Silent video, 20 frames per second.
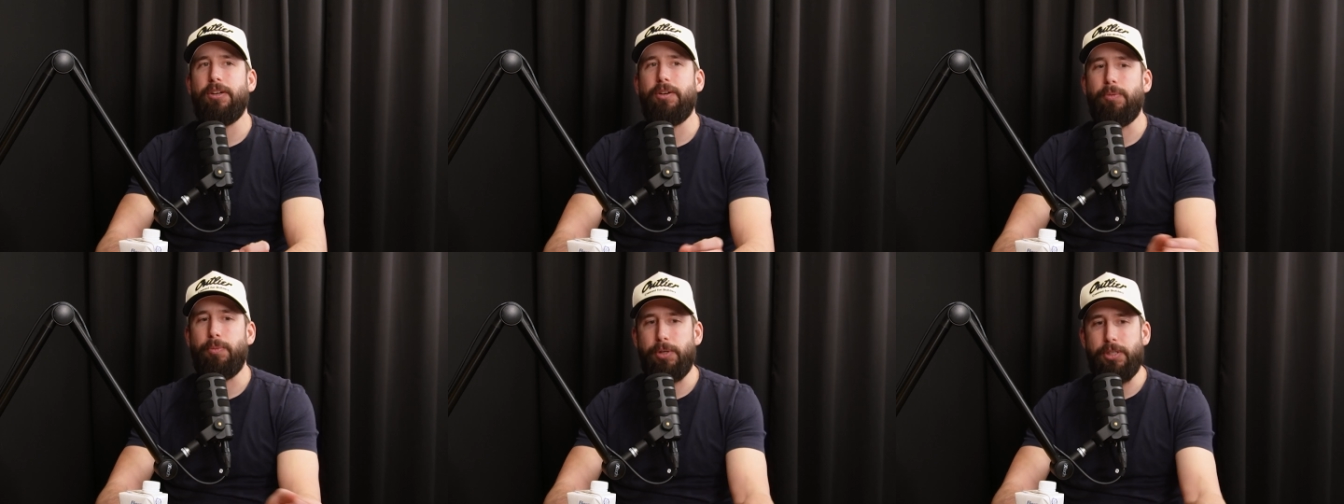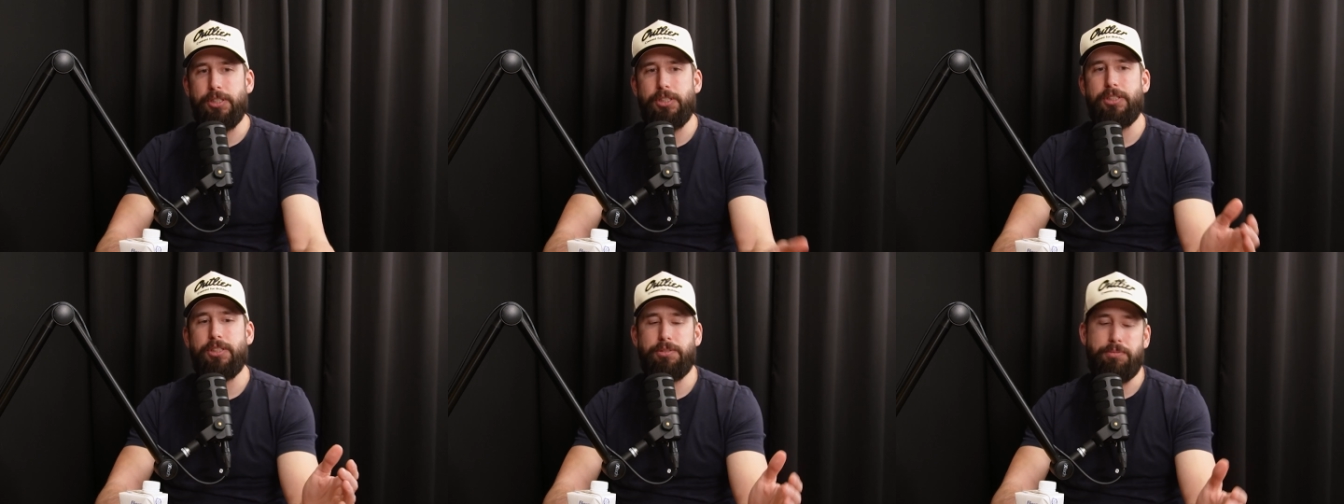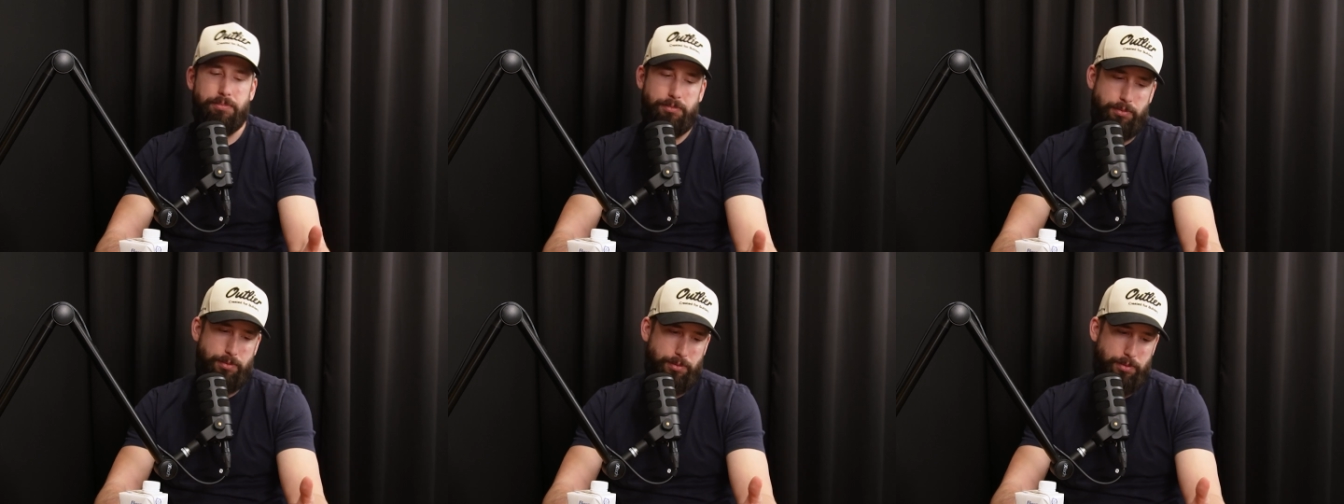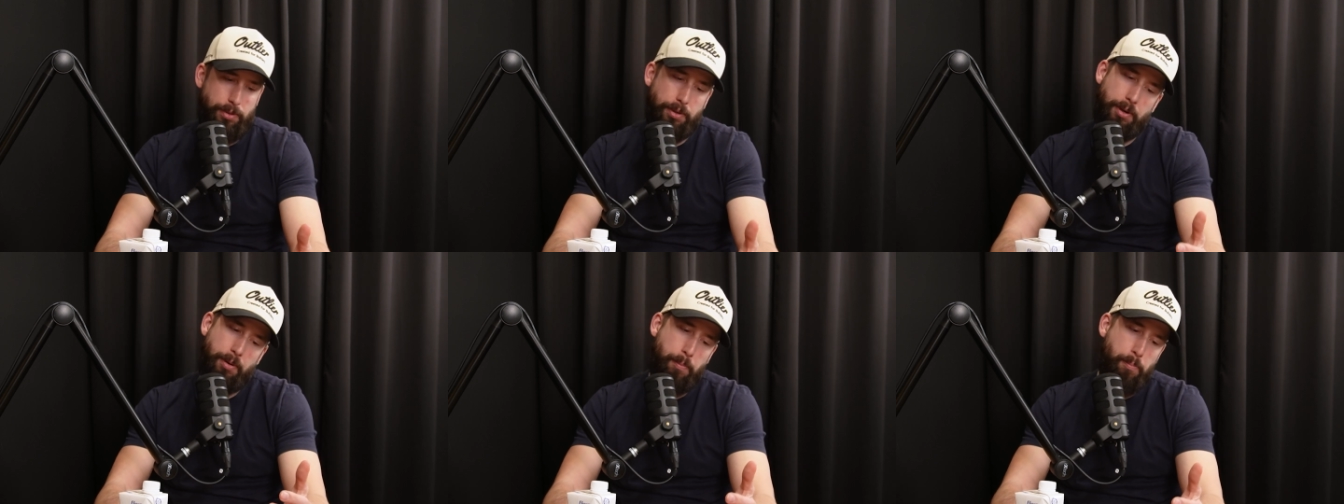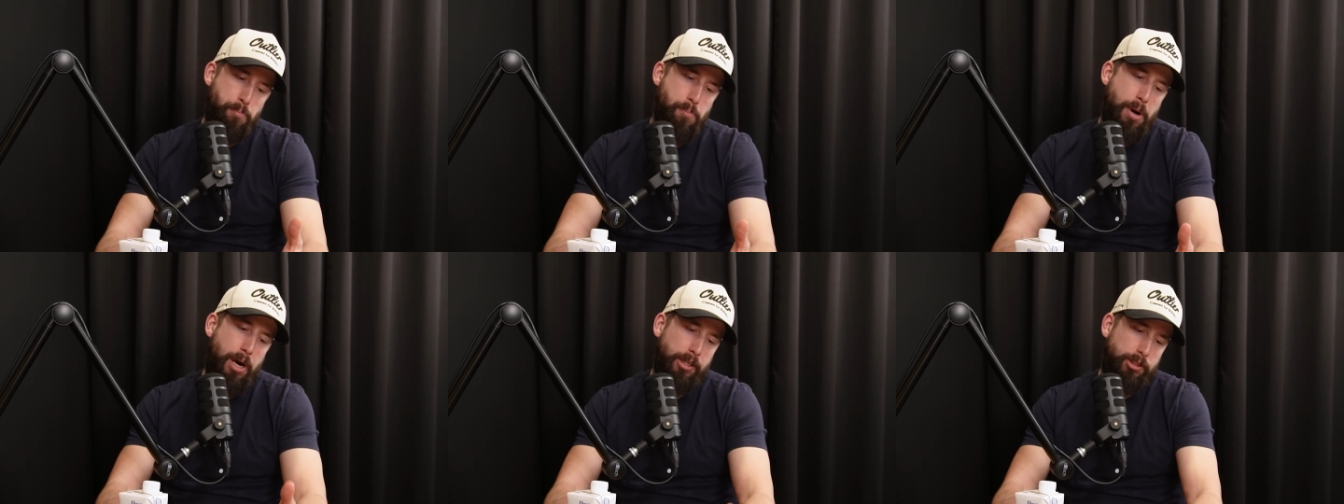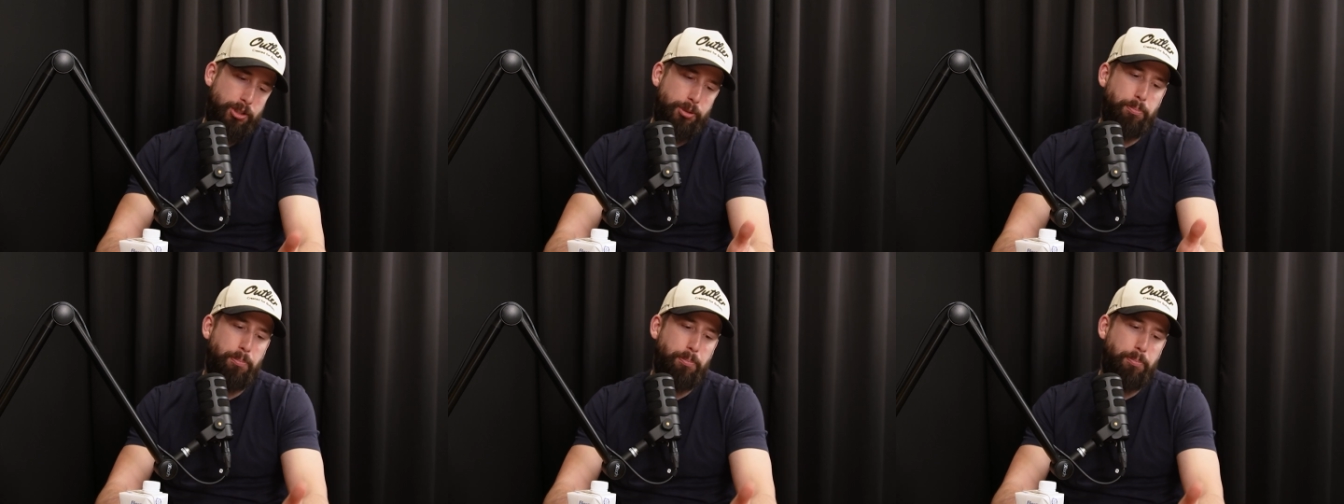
was much,